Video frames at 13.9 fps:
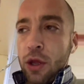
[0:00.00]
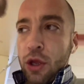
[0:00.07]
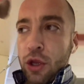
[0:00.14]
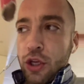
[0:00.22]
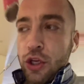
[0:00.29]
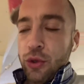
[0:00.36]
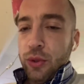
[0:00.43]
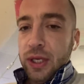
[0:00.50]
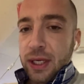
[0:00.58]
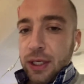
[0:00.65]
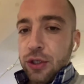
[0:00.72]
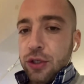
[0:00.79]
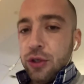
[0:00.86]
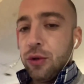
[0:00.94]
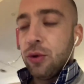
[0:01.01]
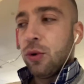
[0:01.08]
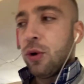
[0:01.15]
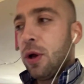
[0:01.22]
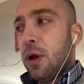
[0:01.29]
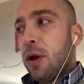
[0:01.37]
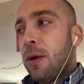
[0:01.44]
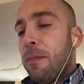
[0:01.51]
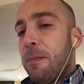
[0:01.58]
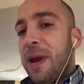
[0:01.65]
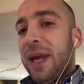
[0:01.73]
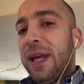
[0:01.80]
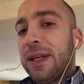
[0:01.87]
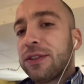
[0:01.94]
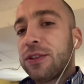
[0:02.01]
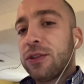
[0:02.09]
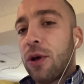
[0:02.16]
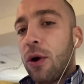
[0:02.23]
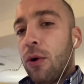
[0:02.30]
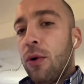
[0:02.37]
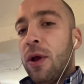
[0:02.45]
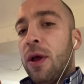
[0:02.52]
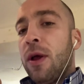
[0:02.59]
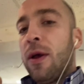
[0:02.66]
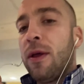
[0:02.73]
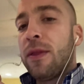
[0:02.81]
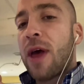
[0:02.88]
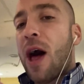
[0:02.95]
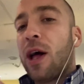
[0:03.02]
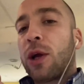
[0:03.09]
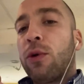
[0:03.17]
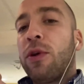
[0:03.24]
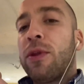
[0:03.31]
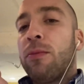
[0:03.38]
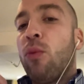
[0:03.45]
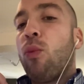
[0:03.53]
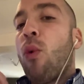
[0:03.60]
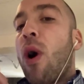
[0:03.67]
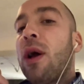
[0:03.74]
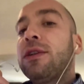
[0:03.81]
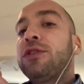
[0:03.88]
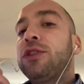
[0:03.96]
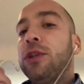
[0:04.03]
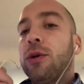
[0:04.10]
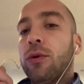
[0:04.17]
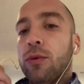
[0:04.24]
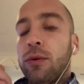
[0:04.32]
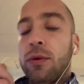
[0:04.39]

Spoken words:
You need to make it so the algorithm wants you